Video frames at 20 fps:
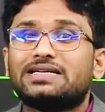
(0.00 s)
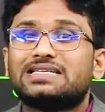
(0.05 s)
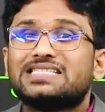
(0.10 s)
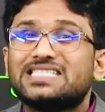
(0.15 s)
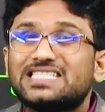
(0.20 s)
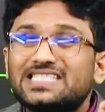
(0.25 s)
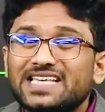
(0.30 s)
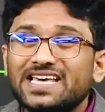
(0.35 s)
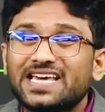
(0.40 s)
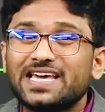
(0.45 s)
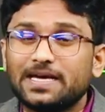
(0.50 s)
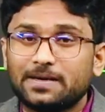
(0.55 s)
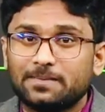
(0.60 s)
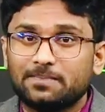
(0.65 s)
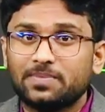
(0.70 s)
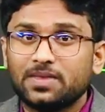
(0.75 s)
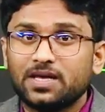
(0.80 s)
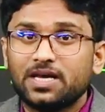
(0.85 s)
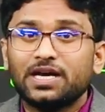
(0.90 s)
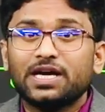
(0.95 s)
c
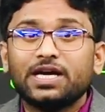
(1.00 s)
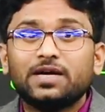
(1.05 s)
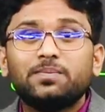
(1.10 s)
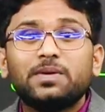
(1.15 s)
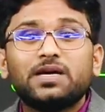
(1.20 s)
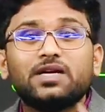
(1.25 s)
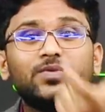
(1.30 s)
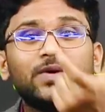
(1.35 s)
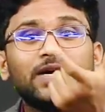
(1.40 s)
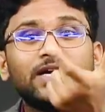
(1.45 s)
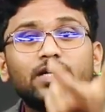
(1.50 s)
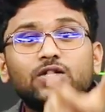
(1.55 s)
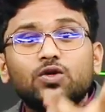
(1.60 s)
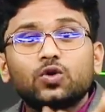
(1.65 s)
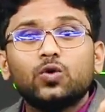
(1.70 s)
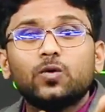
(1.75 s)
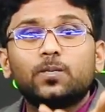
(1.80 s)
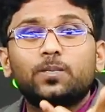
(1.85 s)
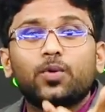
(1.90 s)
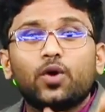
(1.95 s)
in between
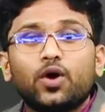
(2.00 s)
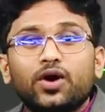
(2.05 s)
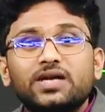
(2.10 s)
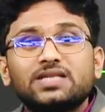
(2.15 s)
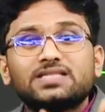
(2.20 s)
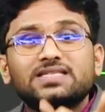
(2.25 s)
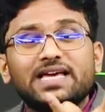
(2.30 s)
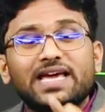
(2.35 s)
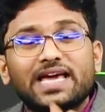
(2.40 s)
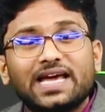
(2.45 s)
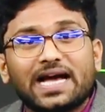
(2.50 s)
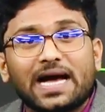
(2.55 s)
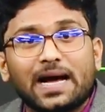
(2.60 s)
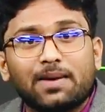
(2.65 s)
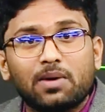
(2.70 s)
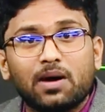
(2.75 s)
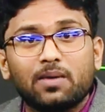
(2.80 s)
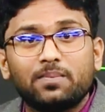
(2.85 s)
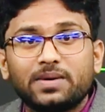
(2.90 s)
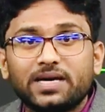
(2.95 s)
2 points a
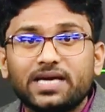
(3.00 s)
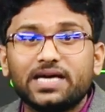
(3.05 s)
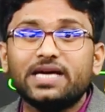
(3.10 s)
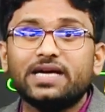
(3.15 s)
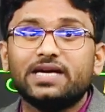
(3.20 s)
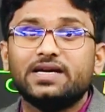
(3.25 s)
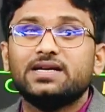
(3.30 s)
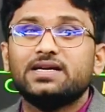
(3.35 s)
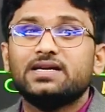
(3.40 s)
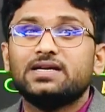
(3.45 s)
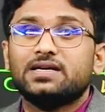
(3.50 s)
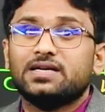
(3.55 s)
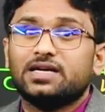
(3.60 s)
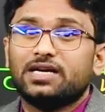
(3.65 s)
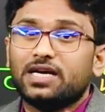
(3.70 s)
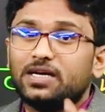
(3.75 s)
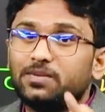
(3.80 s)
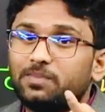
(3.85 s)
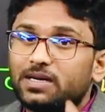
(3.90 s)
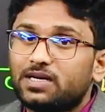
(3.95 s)
comma b.
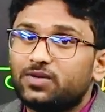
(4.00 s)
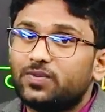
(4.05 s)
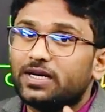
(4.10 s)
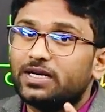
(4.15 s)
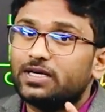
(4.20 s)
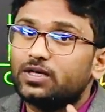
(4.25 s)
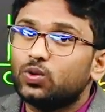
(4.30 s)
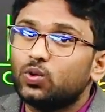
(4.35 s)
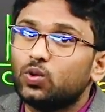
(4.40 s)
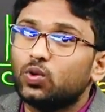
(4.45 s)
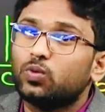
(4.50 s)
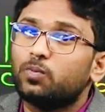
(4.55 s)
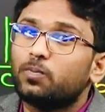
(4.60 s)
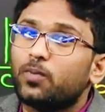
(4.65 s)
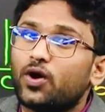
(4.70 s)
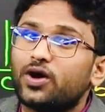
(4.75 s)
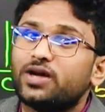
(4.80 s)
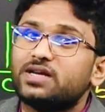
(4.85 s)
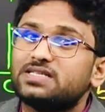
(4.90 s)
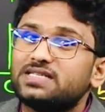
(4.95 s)
In between 2
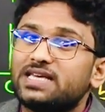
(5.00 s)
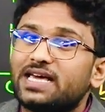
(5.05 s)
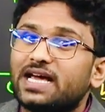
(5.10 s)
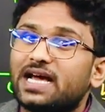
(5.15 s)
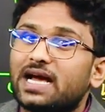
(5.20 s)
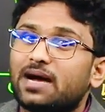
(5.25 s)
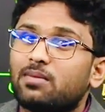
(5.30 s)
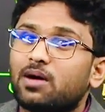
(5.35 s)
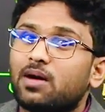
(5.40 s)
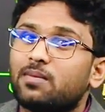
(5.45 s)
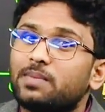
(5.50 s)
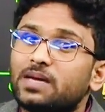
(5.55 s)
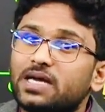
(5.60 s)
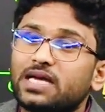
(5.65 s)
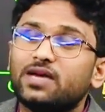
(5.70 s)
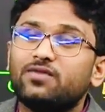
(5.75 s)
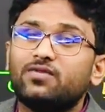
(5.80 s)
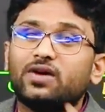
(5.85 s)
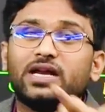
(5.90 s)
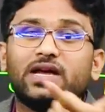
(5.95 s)
points a comma
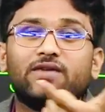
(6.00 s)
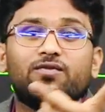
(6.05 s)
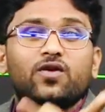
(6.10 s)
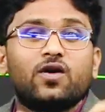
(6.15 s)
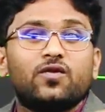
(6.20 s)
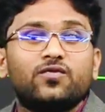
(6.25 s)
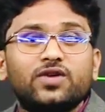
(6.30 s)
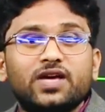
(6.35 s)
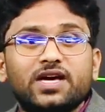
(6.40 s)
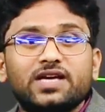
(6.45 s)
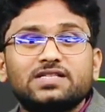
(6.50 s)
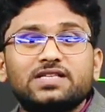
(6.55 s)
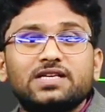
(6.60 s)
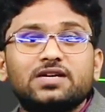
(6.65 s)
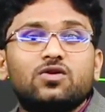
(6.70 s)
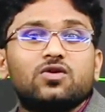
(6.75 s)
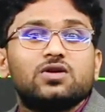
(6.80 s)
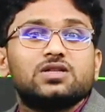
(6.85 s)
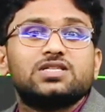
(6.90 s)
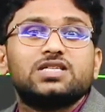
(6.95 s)
b, where f of a is
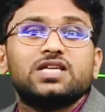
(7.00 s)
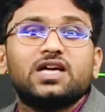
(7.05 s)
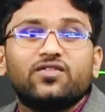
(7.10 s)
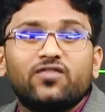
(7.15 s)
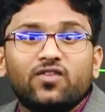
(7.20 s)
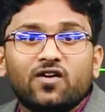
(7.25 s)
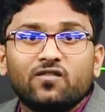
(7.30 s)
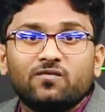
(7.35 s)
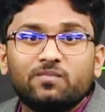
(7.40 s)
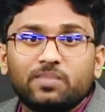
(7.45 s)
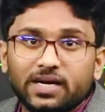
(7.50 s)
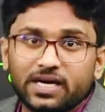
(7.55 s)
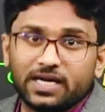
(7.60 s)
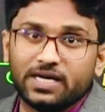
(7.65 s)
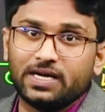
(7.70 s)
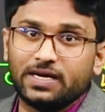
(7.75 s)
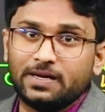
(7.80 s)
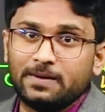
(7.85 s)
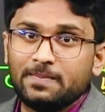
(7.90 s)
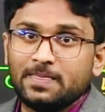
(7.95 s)
equals to f of
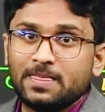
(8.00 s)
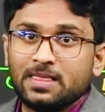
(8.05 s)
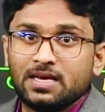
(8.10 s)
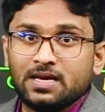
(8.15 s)
b,